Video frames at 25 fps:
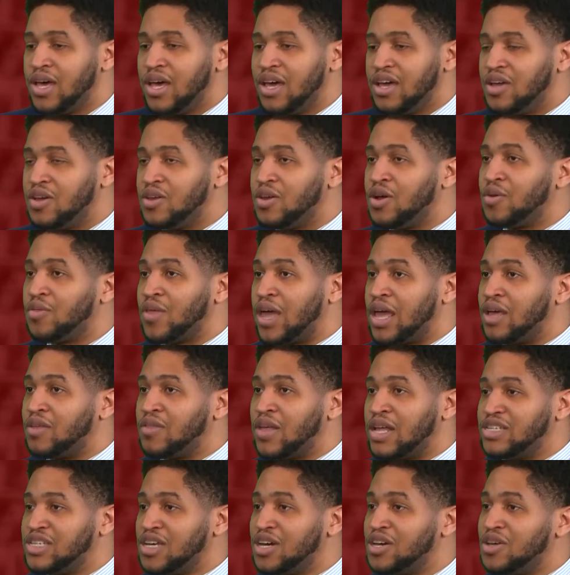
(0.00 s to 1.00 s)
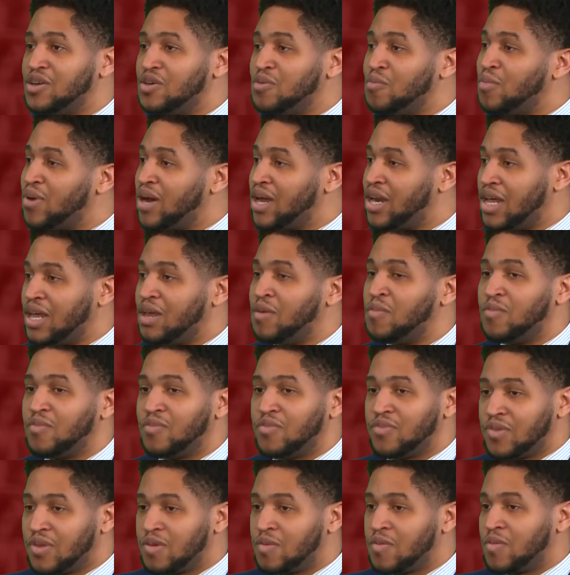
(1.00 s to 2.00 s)
They tell you money,
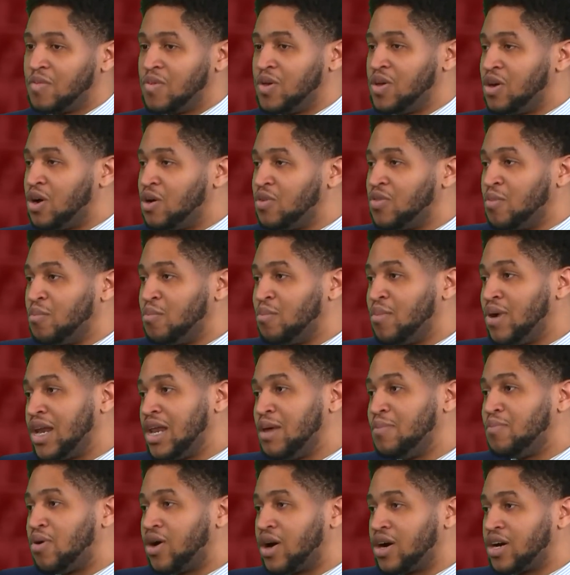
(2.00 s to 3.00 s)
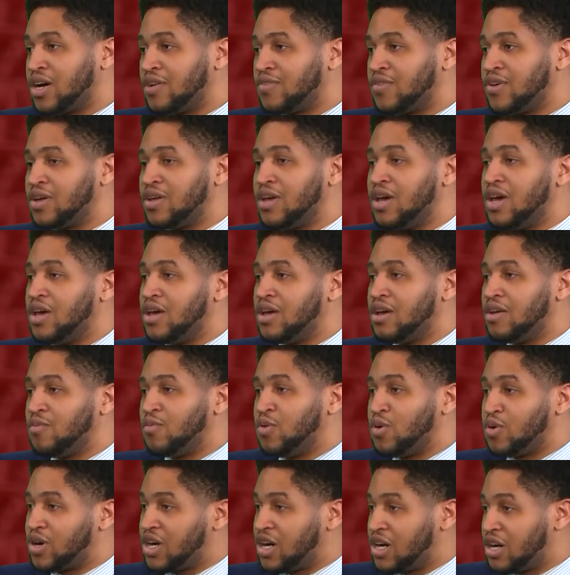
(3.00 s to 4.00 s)
the money part of it
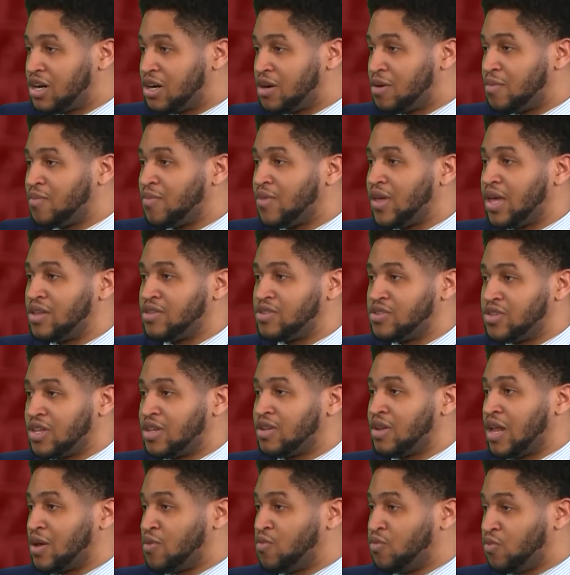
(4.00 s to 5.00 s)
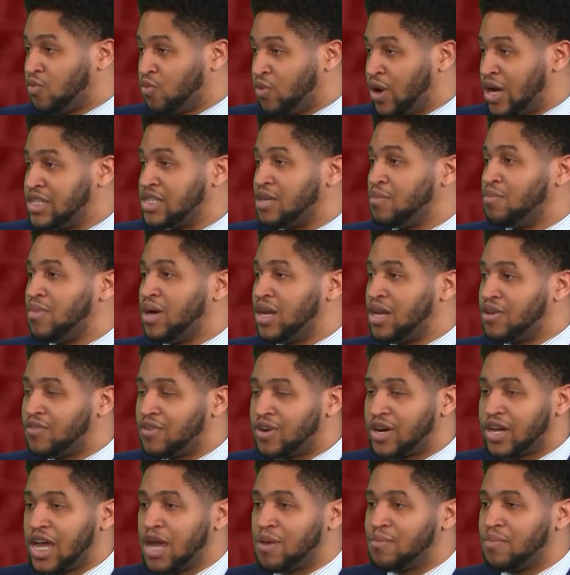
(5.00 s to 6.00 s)
will come to like raising money for
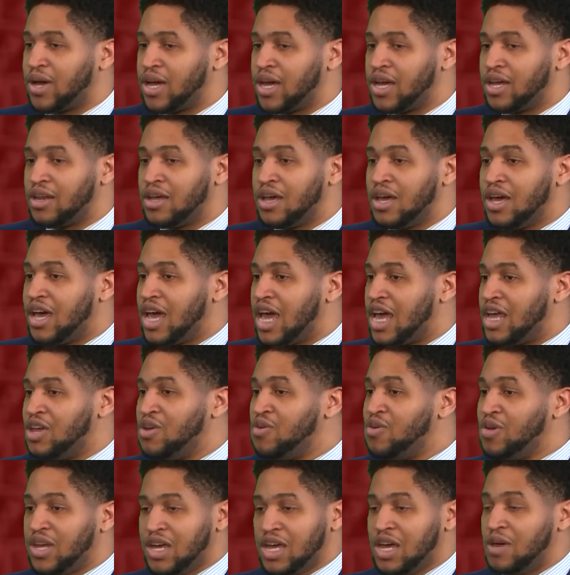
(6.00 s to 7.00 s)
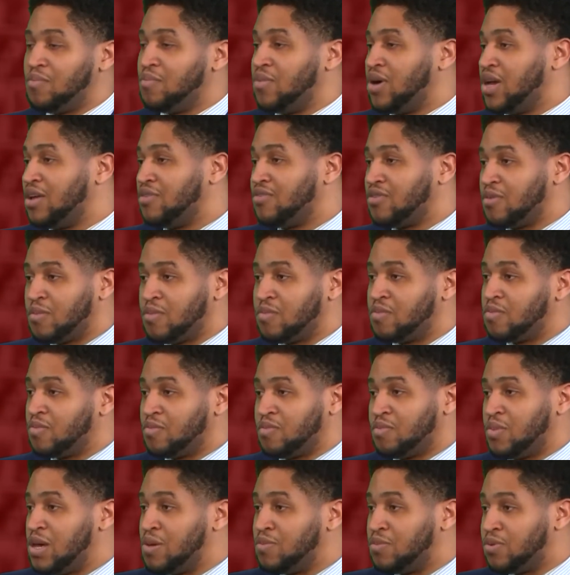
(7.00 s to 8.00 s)
a campaign, and you can get money from
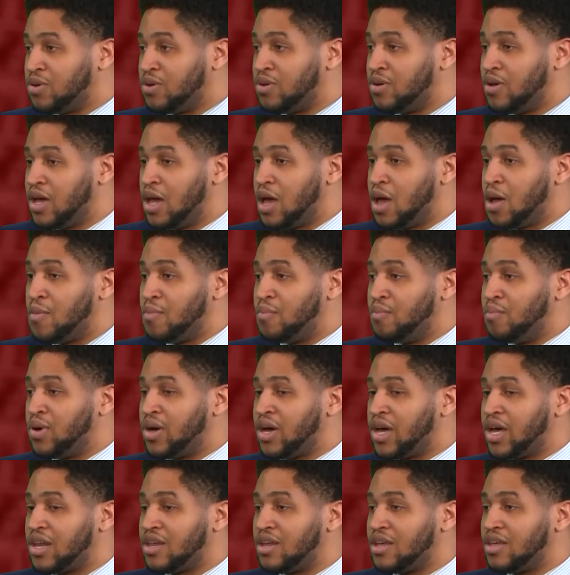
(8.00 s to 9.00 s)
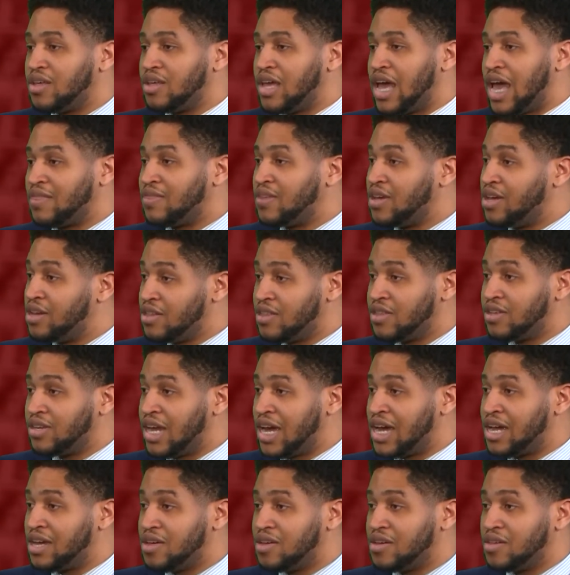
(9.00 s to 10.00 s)
people, but at the end of the
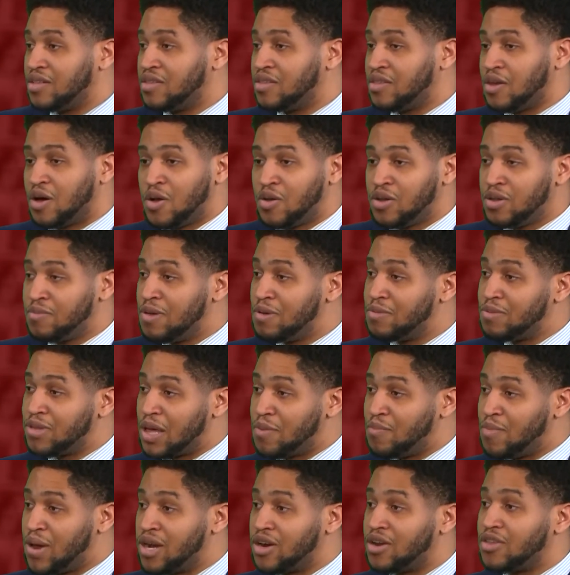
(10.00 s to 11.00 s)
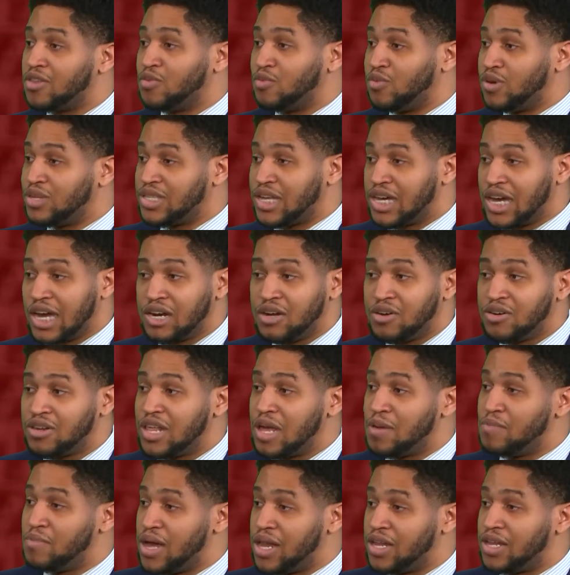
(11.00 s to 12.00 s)
day, the only people that matter are the ones that got to go to
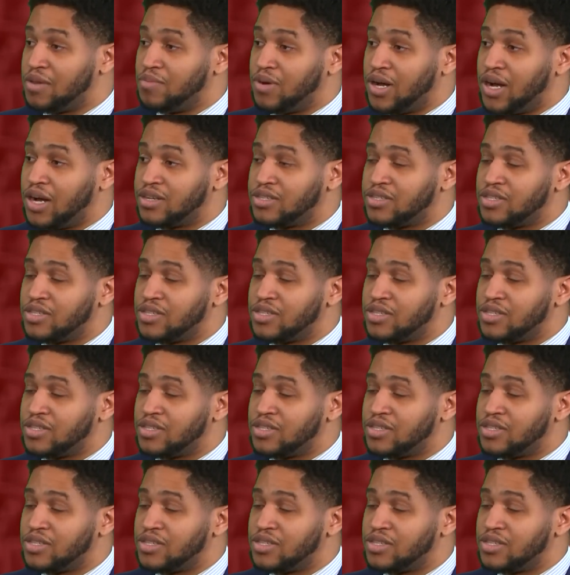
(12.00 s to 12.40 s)
that ballot box.